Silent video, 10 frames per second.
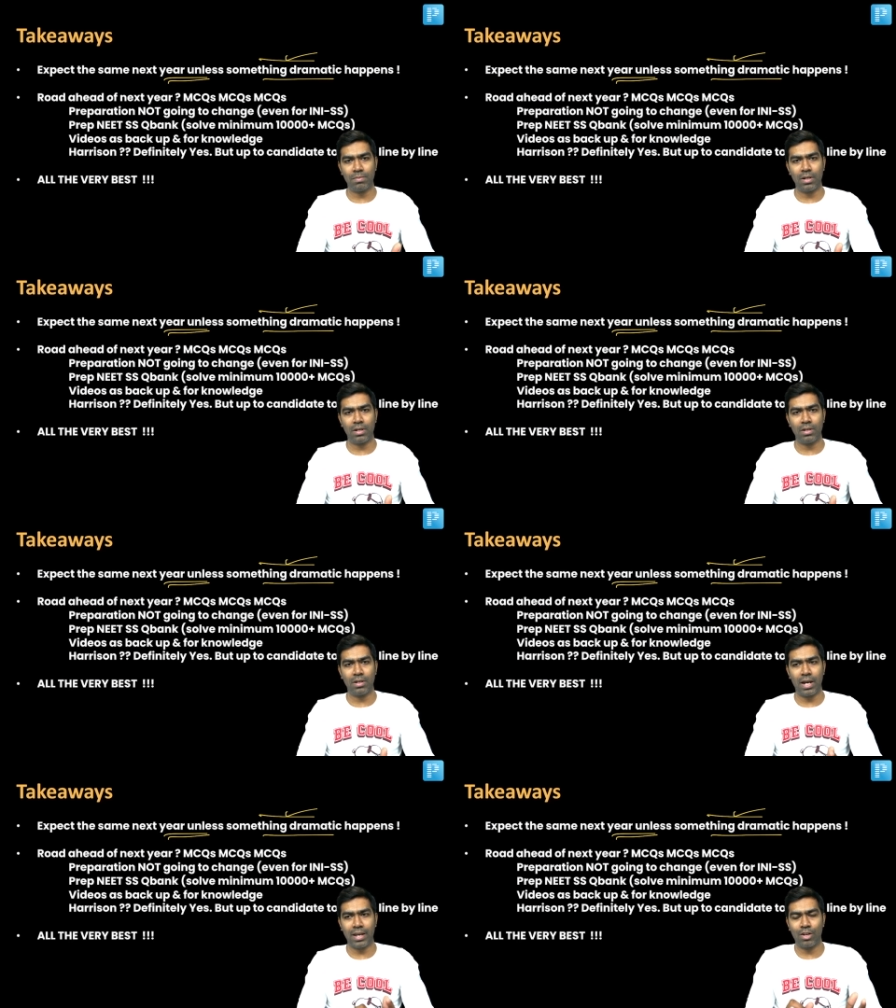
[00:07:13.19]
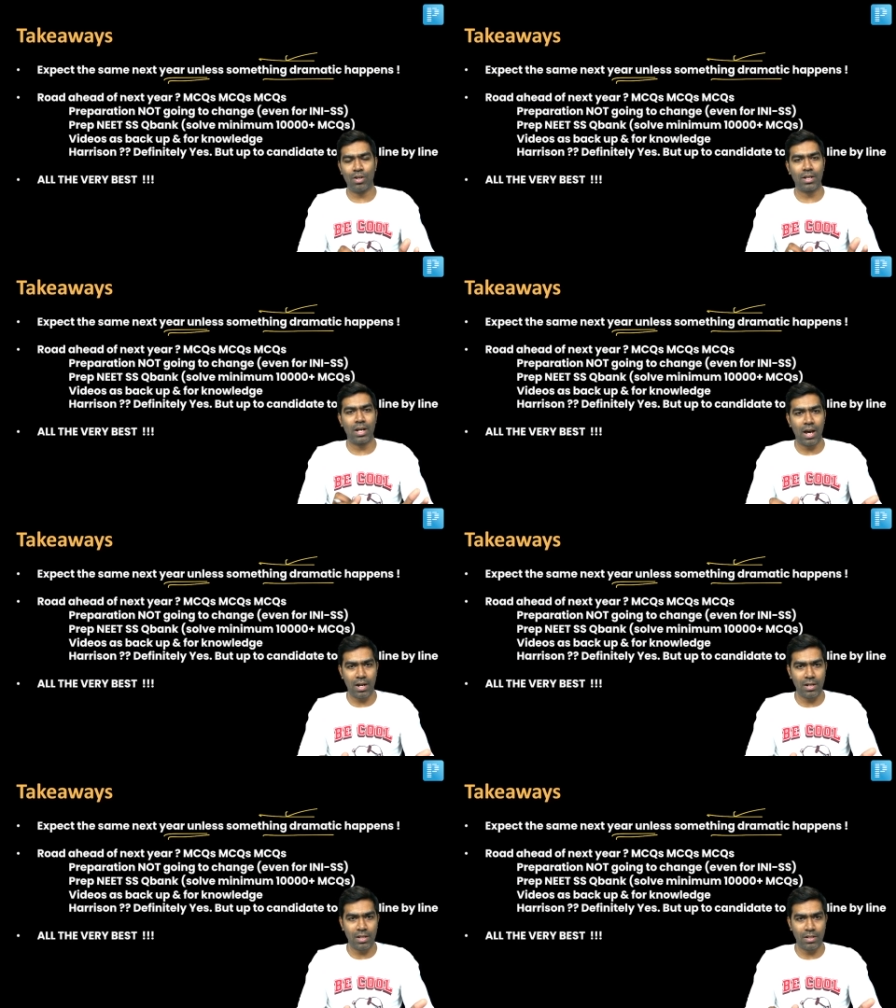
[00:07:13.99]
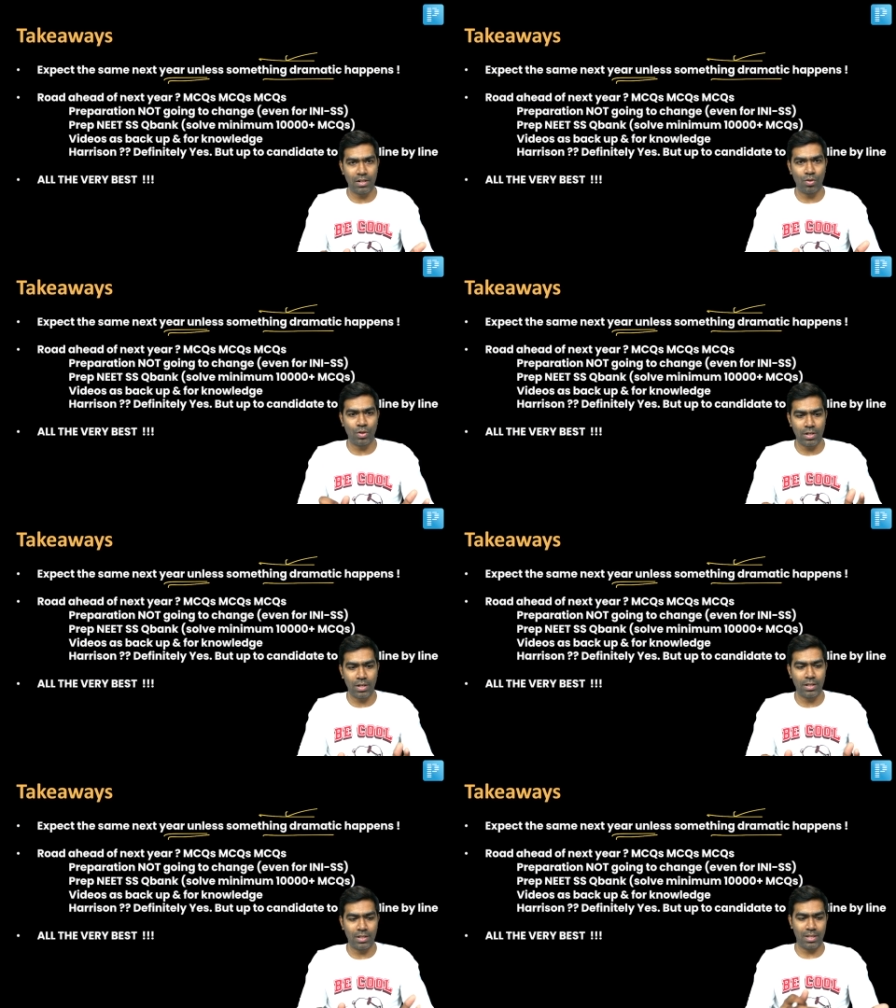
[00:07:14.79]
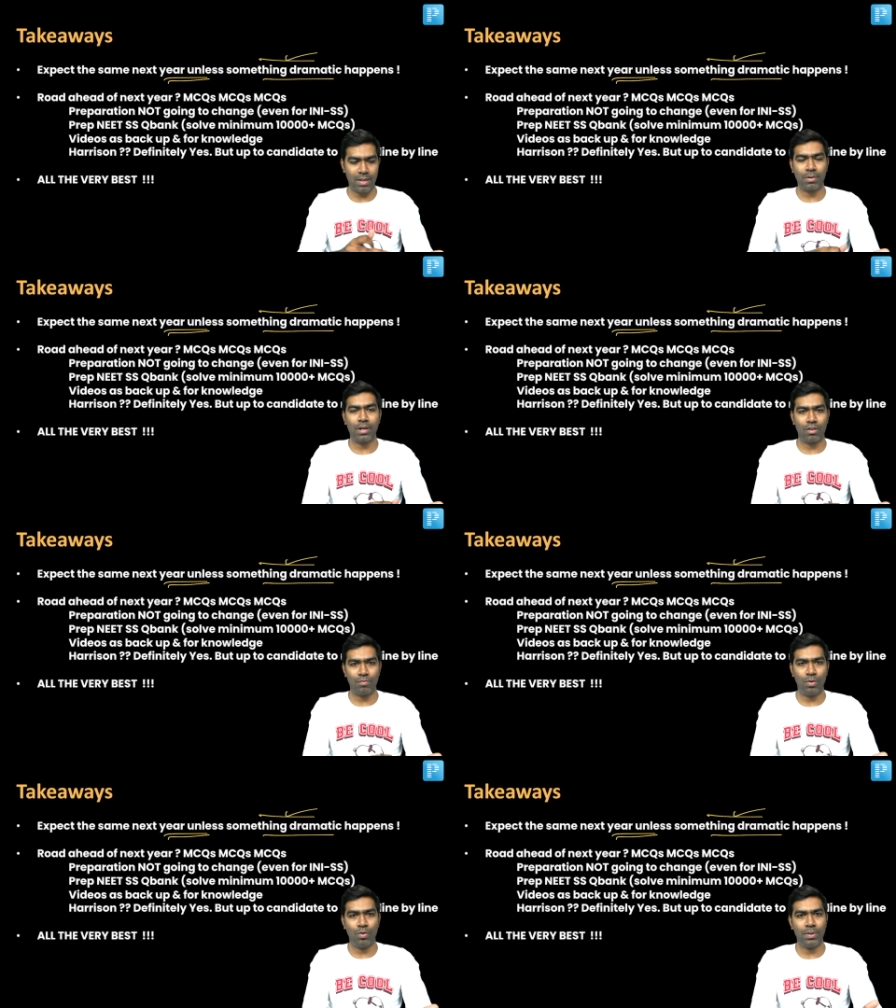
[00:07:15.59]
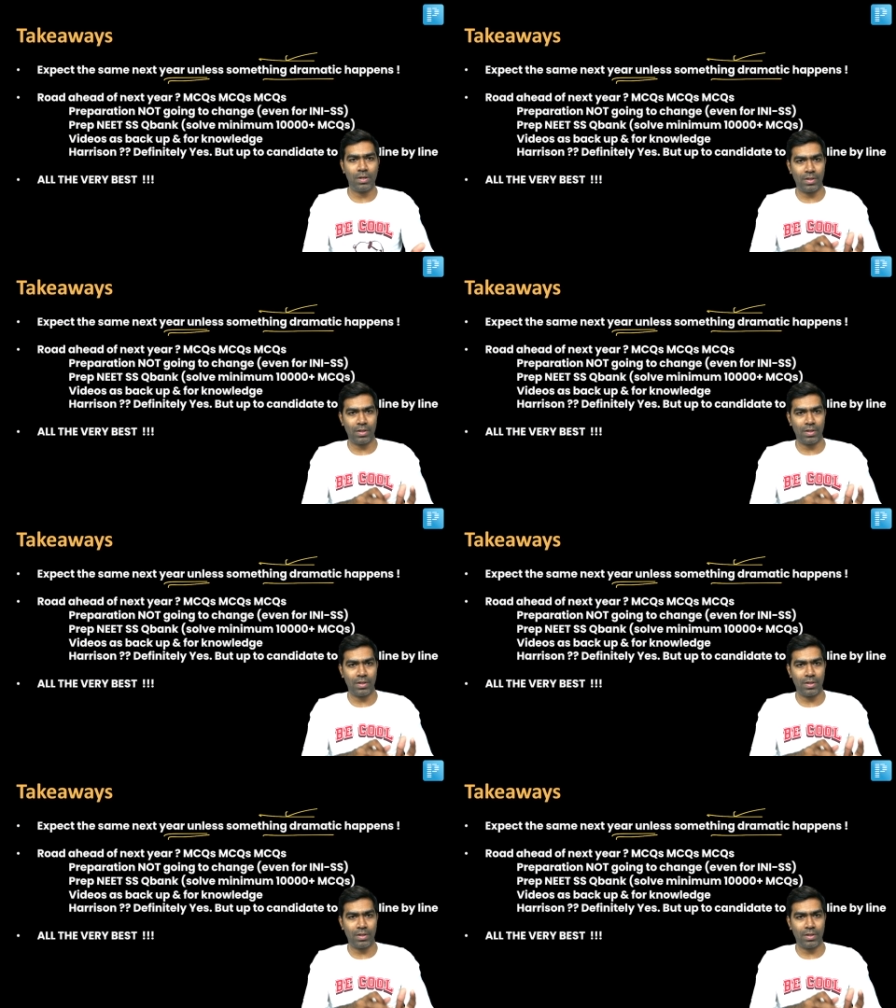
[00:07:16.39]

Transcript: But I cannot guarantee that you're going to get the same kind of blueprint.